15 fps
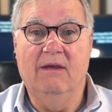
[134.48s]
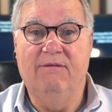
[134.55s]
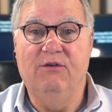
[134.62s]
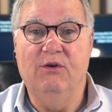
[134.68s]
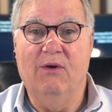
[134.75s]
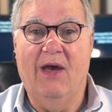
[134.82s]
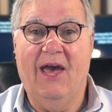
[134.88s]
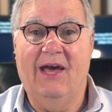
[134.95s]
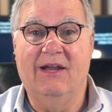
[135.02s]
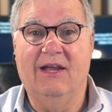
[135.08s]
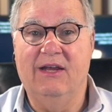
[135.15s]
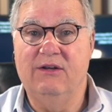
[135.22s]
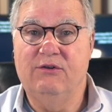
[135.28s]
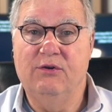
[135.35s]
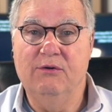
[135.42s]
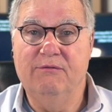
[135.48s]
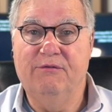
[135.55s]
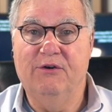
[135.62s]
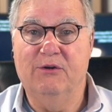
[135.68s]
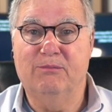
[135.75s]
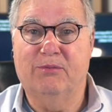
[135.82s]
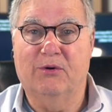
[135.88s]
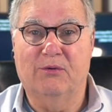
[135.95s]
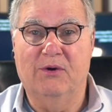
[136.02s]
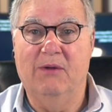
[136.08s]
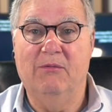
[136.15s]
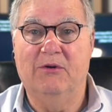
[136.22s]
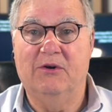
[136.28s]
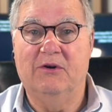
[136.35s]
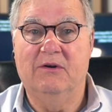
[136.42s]
If you add a 2-foot
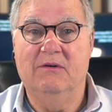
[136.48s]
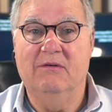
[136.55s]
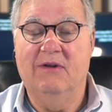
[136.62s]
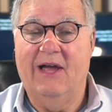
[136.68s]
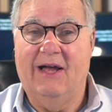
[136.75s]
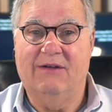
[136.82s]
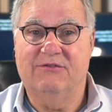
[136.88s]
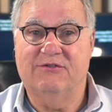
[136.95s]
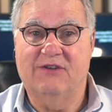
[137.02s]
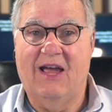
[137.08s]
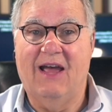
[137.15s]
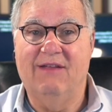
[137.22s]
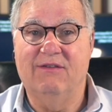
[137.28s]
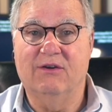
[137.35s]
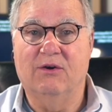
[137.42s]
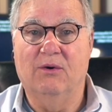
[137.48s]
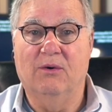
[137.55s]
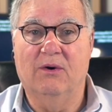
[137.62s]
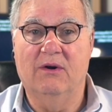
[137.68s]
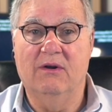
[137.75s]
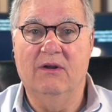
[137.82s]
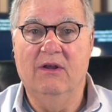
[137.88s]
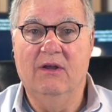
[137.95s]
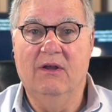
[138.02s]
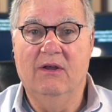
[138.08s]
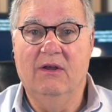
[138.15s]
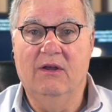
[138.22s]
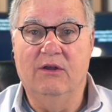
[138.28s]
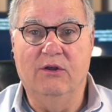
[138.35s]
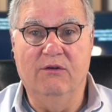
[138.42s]
perimeter outside the court,
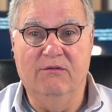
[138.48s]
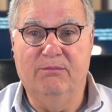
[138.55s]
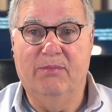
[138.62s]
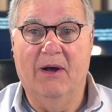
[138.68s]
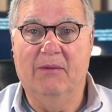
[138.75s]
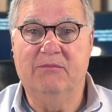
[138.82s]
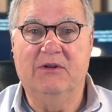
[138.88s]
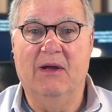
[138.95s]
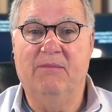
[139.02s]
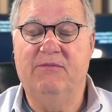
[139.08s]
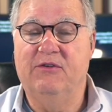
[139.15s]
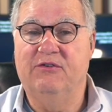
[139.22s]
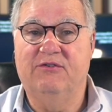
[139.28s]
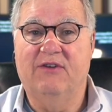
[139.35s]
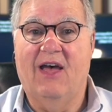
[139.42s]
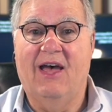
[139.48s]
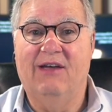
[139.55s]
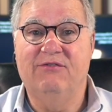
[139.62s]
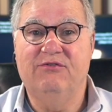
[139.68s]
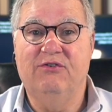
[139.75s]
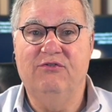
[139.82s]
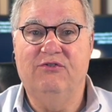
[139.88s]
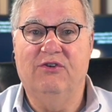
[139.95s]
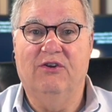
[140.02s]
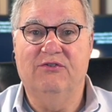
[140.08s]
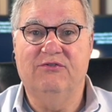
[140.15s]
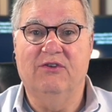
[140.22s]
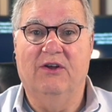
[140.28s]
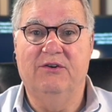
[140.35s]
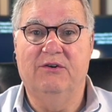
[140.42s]
you've bumped up the size to
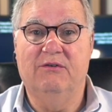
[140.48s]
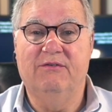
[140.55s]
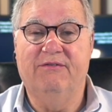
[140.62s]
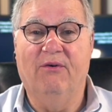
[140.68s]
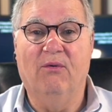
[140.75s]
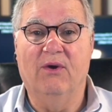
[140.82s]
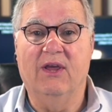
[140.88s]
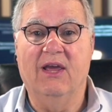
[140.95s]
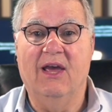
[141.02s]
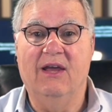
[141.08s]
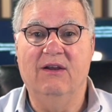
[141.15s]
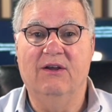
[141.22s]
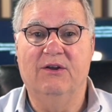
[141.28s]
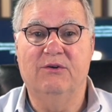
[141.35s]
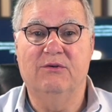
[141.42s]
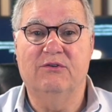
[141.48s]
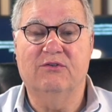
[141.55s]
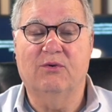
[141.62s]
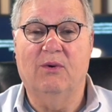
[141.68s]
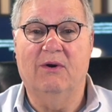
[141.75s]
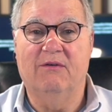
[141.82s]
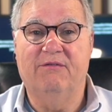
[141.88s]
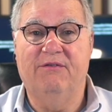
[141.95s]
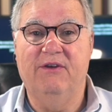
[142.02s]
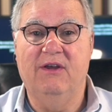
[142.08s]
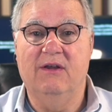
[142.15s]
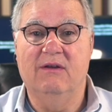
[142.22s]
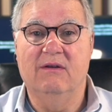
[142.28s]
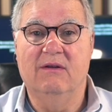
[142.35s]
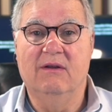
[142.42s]
just under 4,800 square
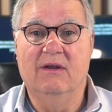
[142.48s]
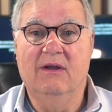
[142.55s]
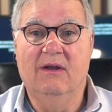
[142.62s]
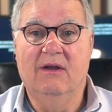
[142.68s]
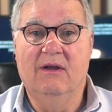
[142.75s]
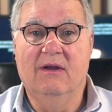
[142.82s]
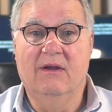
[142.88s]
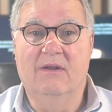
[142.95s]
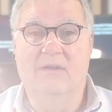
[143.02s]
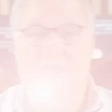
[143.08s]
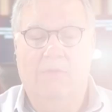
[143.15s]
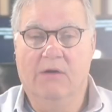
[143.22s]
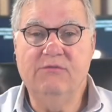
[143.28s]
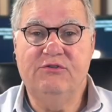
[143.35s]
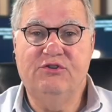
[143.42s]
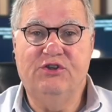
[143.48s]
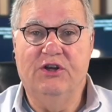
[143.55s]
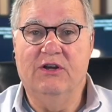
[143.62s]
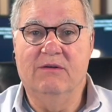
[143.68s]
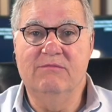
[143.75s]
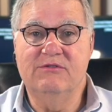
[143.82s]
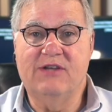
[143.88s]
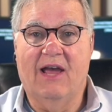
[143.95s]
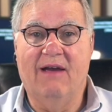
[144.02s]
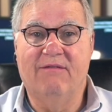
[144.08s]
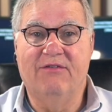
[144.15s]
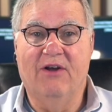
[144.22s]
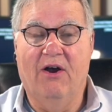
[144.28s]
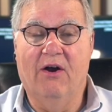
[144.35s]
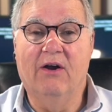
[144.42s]
feet. Most gyms
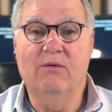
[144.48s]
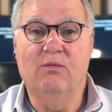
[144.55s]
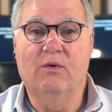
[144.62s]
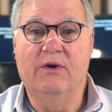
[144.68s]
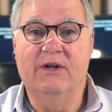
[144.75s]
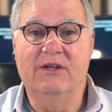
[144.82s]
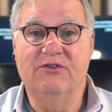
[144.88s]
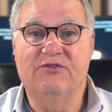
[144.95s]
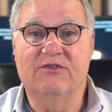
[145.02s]
have the hardwood